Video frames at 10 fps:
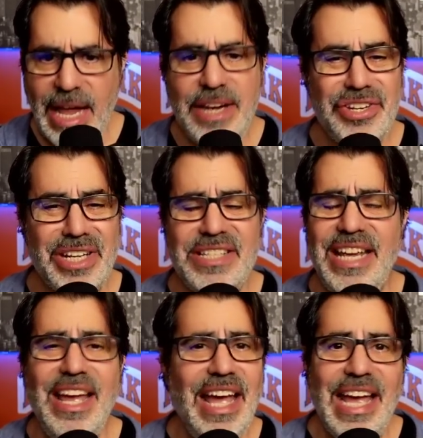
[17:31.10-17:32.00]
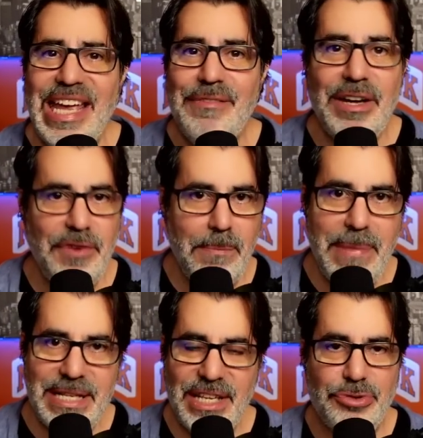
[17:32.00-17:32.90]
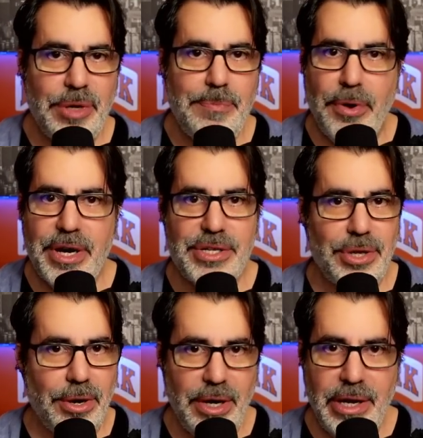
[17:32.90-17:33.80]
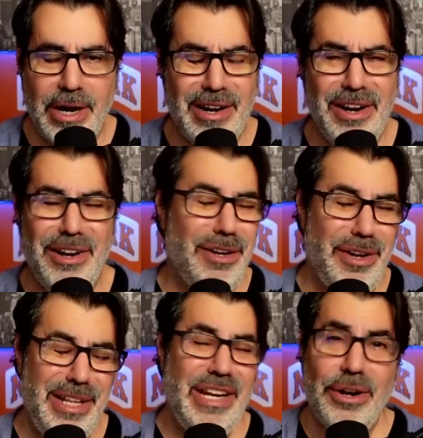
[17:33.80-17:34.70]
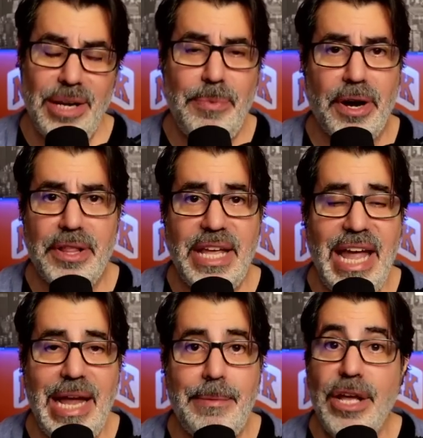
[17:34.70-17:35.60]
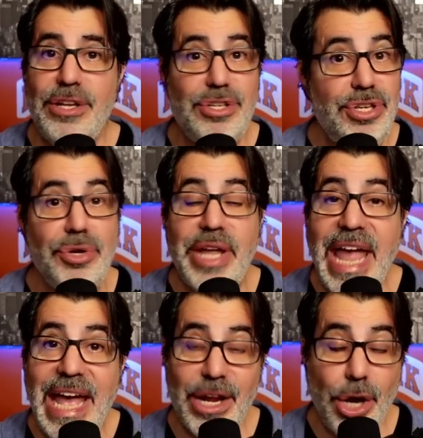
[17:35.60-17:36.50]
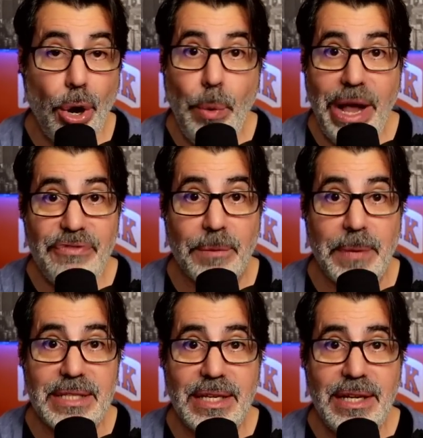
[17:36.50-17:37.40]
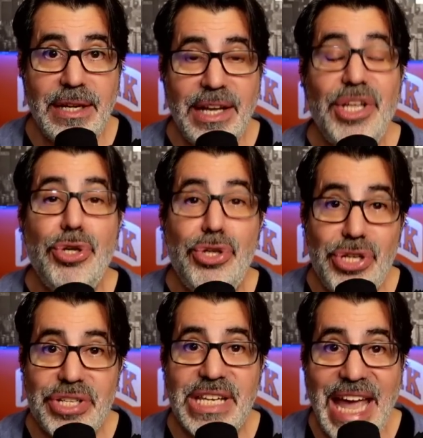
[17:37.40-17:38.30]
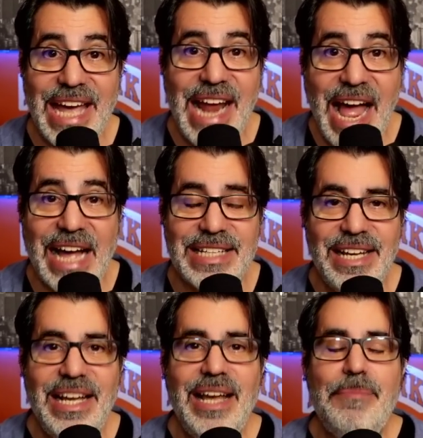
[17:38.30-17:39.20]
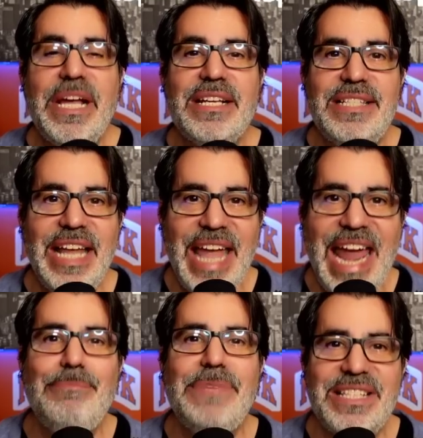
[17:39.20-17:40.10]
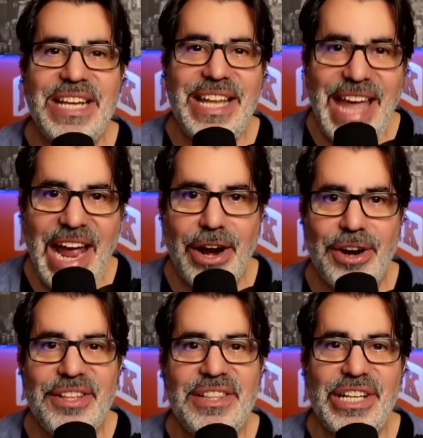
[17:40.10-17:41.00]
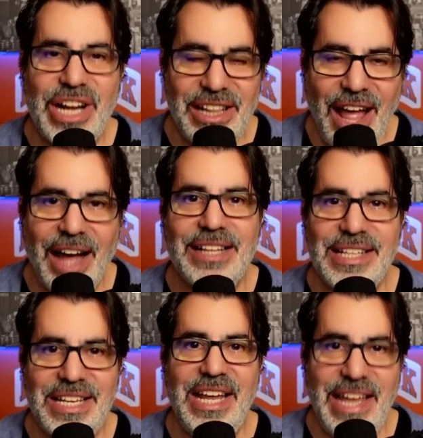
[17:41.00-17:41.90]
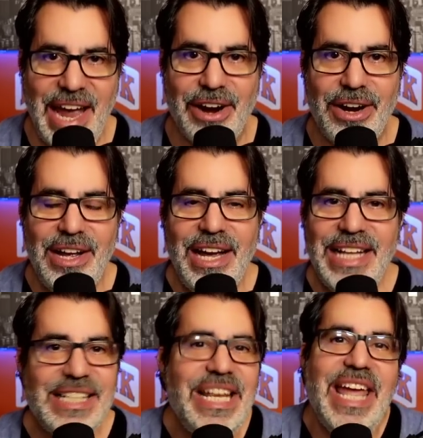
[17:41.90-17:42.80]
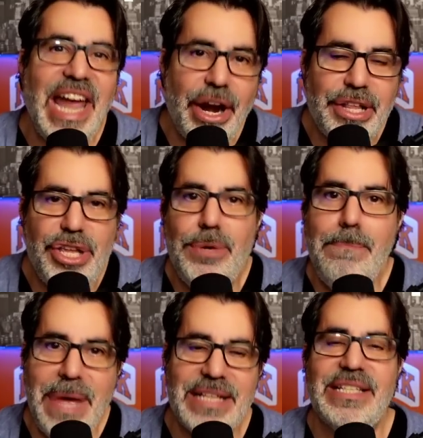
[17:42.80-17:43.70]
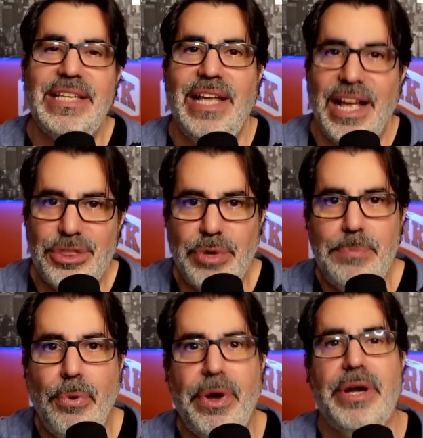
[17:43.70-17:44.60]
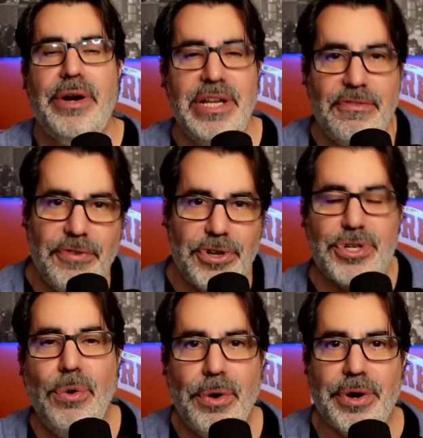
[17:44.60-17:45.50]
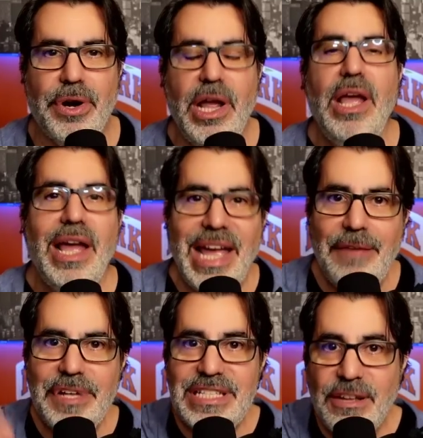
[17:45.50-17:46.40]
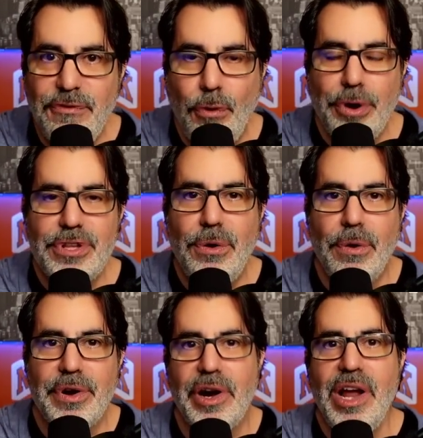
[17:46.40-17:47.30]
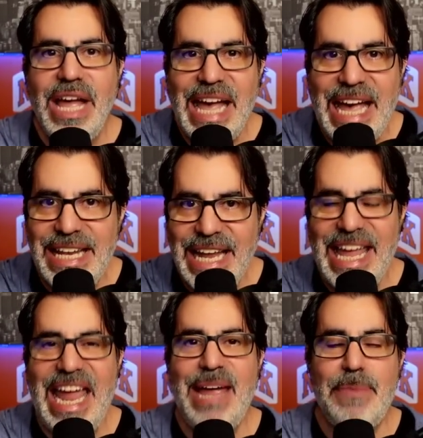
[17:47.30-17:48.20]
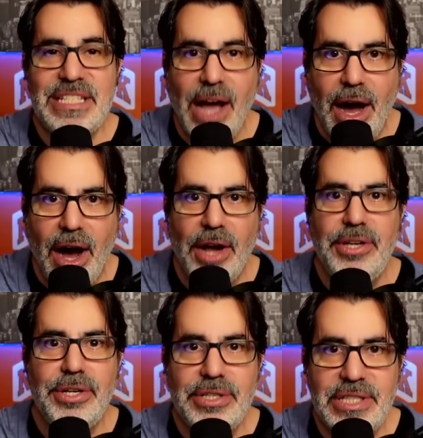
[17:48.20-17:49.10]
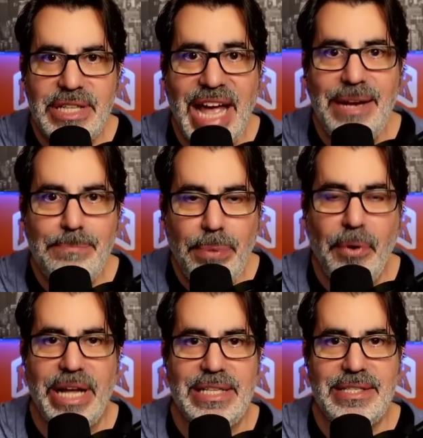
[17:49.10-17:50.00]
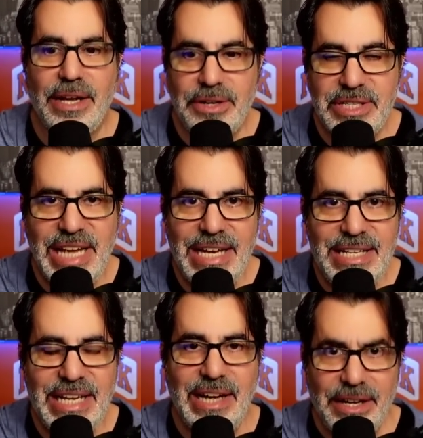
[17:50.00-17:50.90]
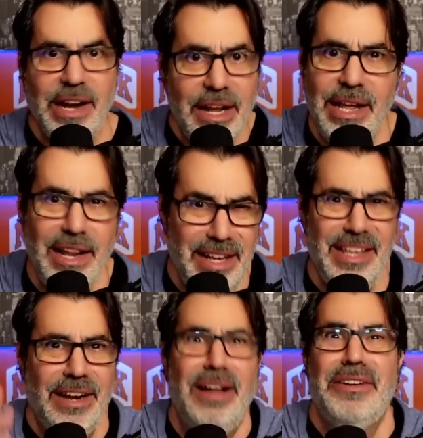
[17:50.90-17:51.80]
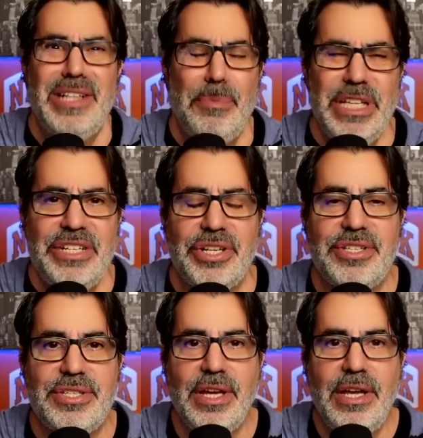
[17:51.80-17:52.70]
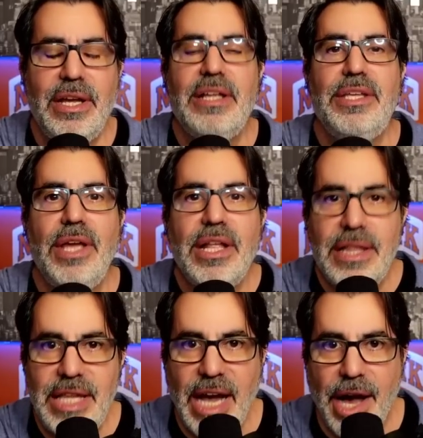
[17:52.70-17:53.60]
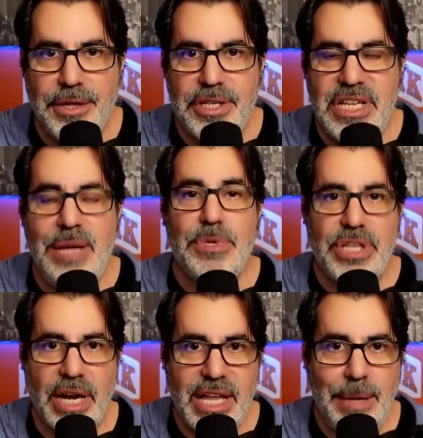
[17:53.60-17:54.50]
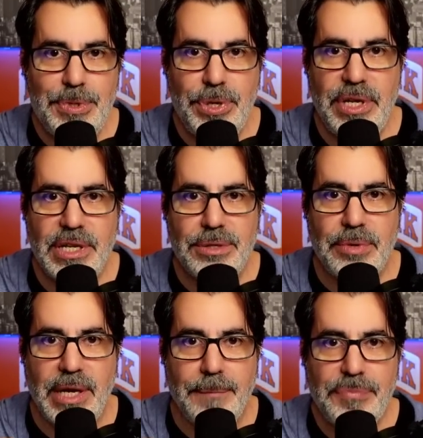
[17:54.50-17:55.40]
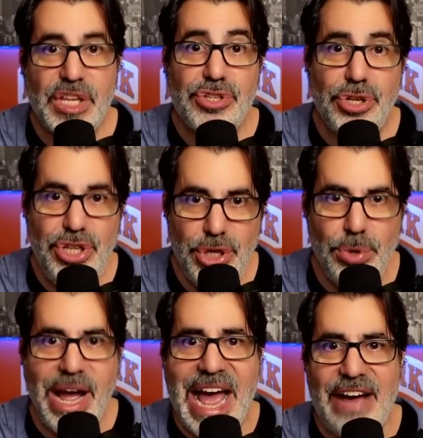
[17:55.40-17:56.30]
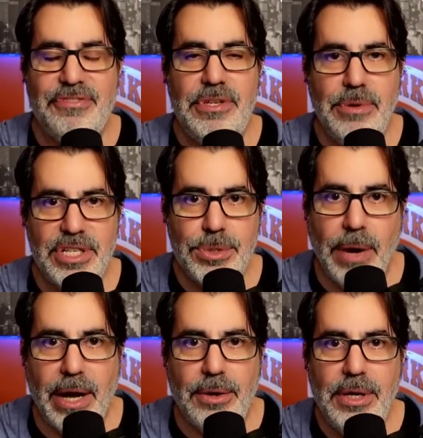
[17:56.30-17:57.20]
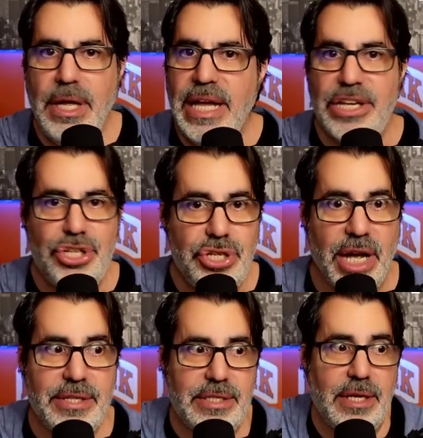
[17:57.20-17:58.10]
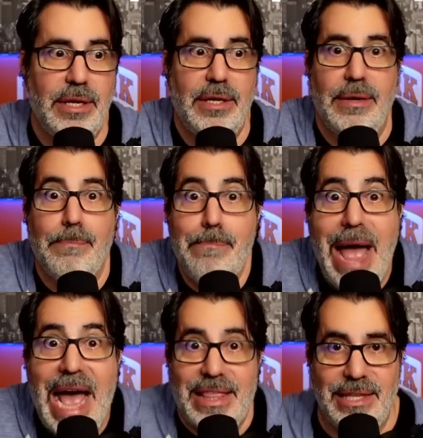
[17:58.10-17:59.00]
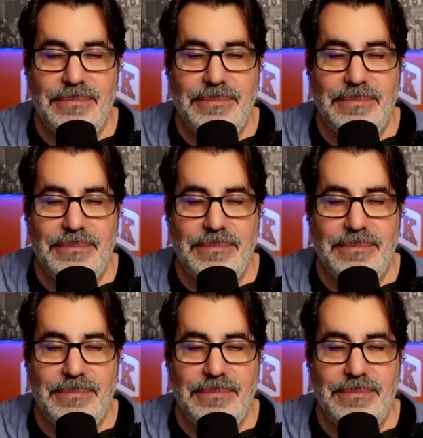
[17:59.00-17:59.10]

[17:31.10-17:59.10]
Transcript: And as you can see, even if you're missing three pointers early part of the game, you can't go away from it. You just cannot, because the game doesn't care. The clock doesn't care. It doesn't care that you missed a three pointer in the first quarter. If it's the fourth quarter and the game is under 10 points, under double digits, the other team is going to keep shooting the three. So you have to as well. It's just math.